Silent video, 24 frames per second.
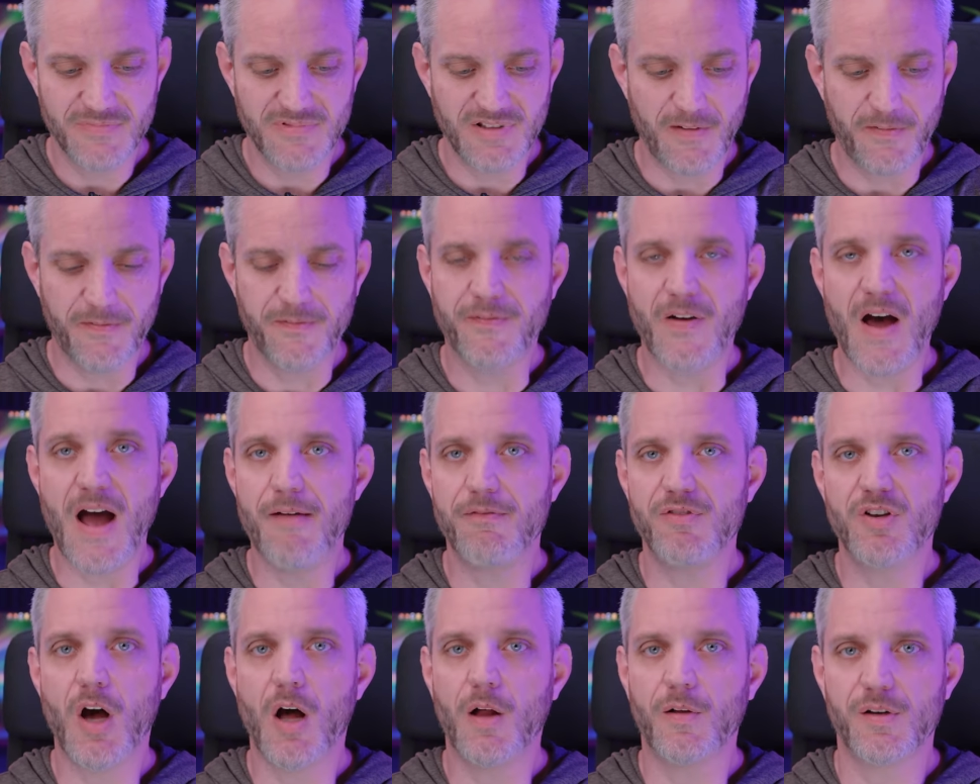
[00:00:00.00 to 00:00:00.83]
The
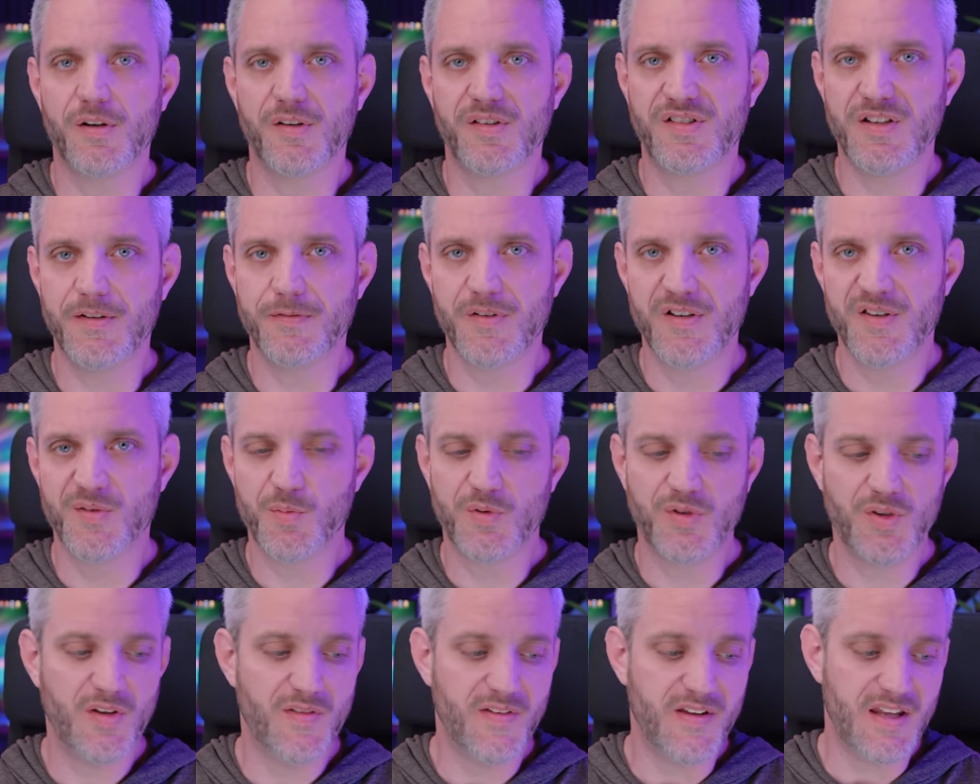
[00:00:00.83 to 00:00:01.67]
$5 difference
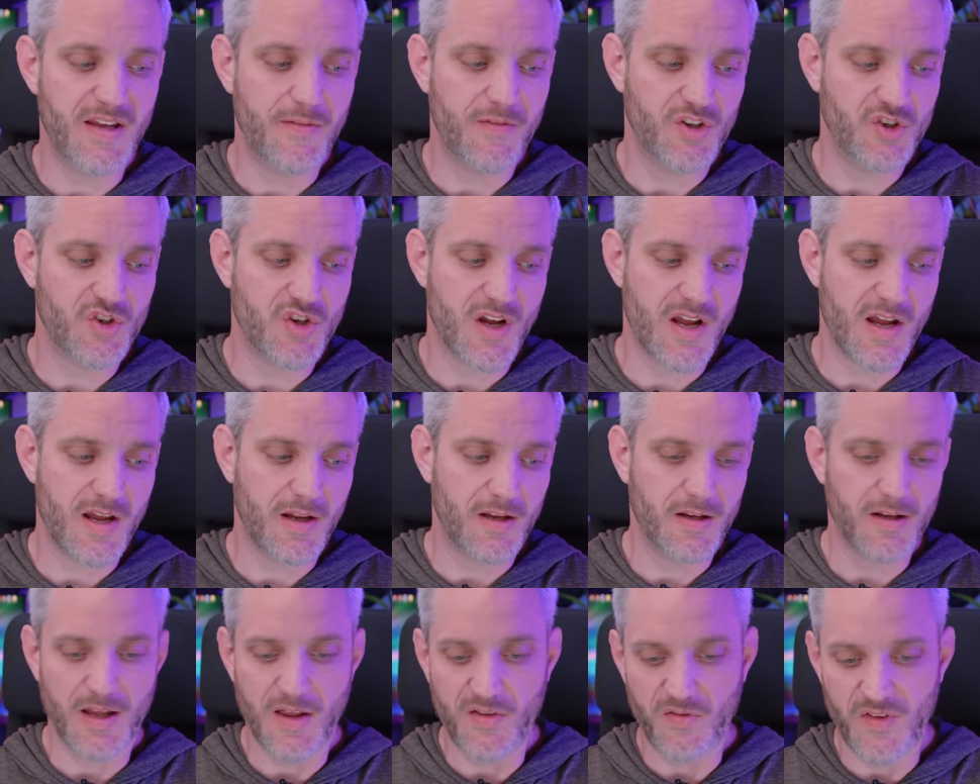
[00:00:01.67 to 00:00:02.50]
between the
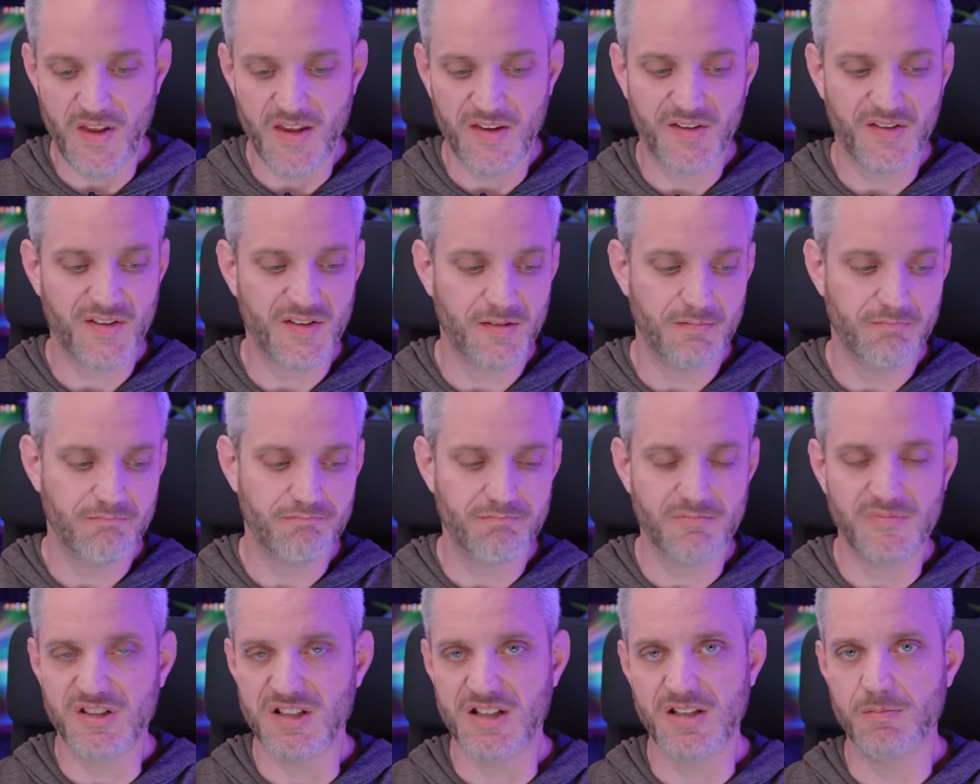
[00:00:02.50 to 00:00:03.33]
EVGA and this
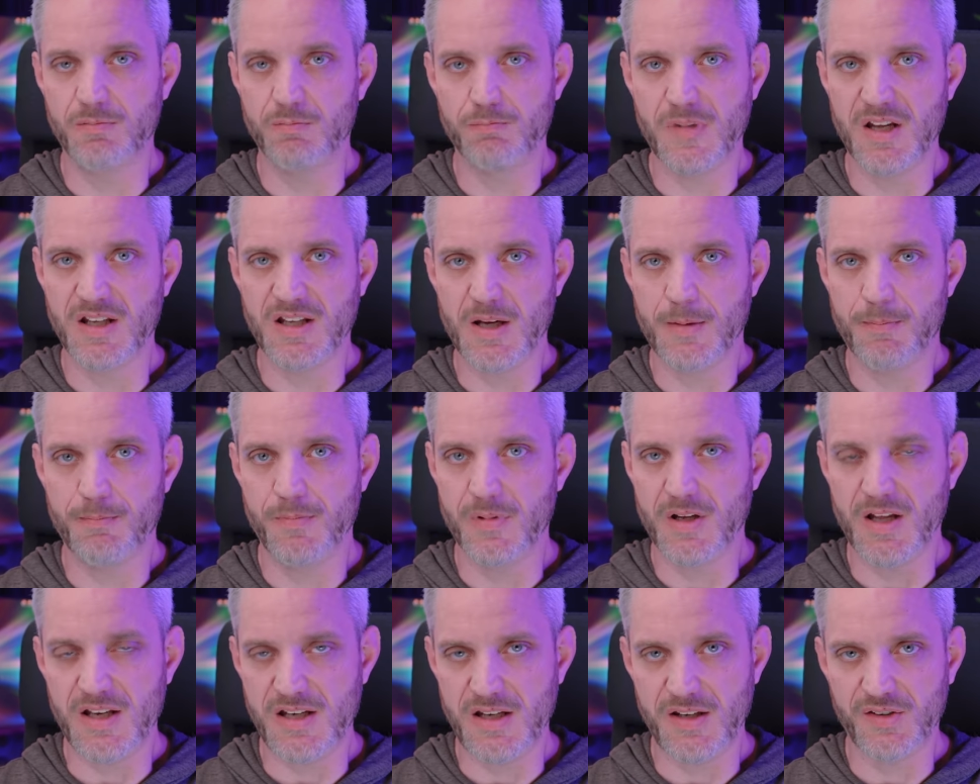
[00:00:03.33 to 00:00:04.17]
didn't make up
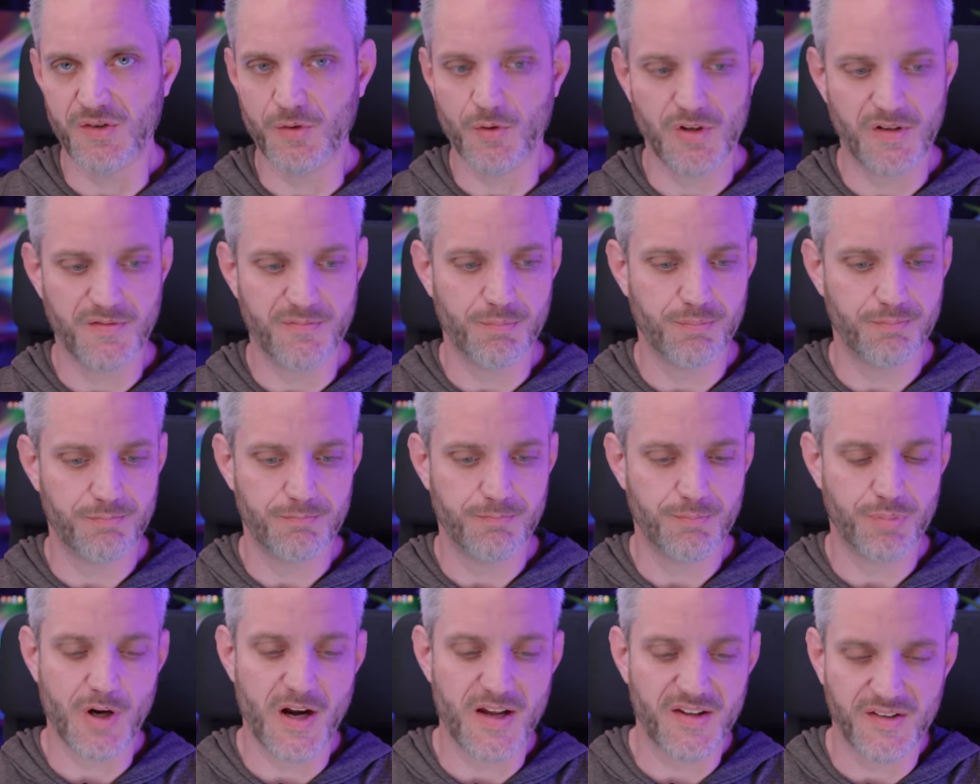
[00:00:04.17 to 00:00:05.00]
any sort of
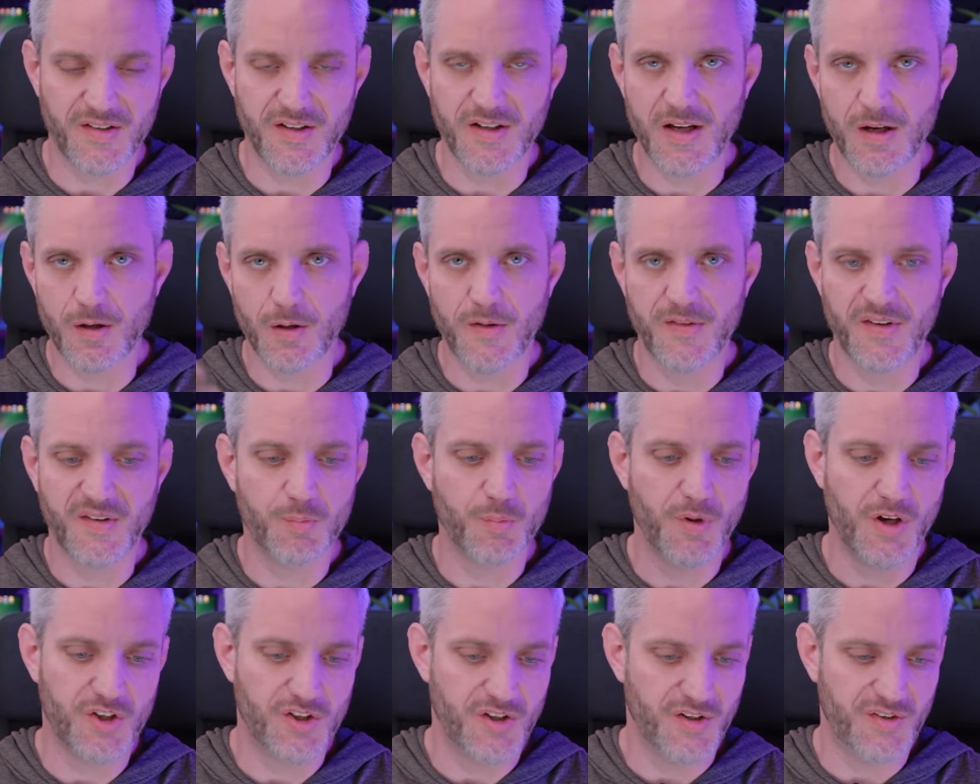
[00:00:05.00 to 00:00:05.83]
pricing here on this
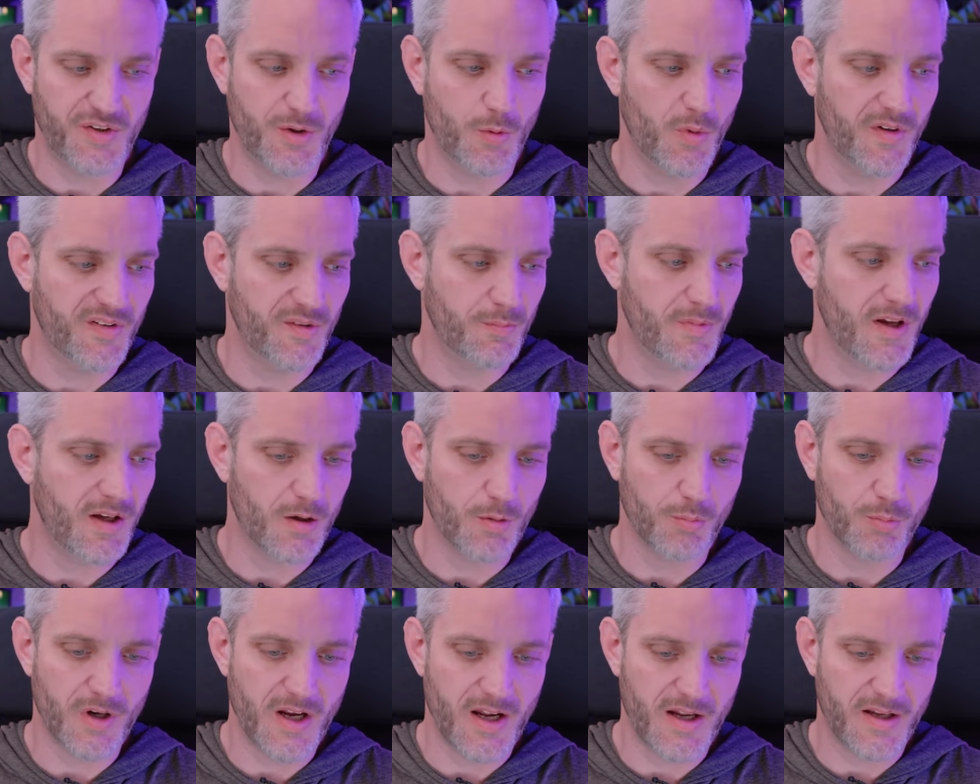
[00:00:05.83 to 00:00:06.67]
budget, so it wasn't make
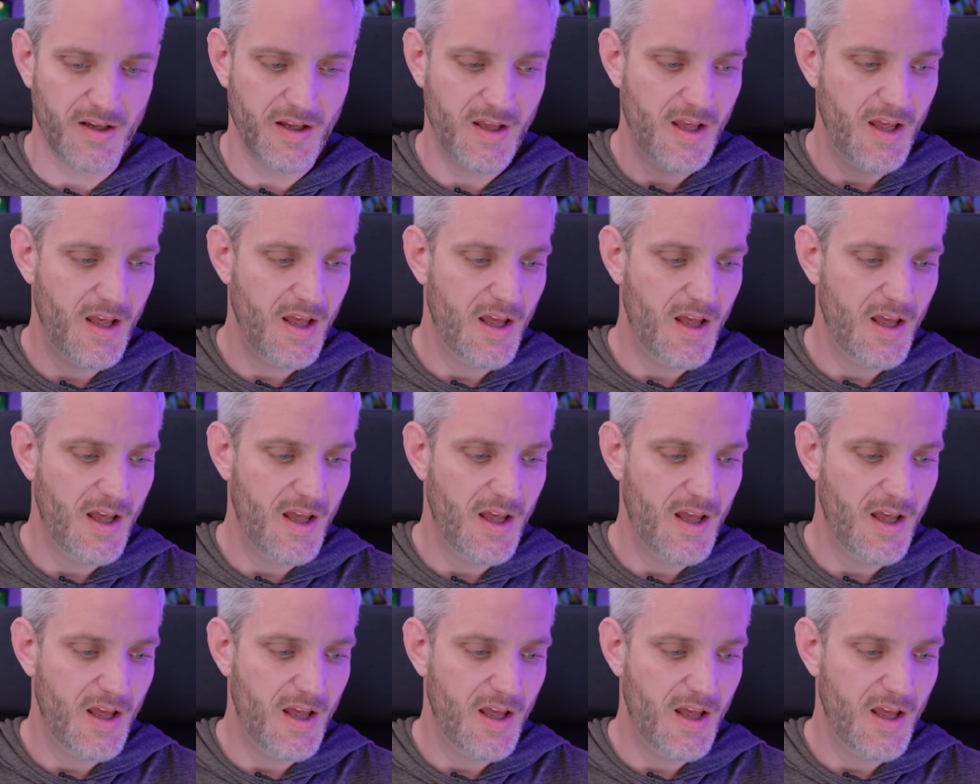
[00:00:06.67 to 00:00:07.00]
or break.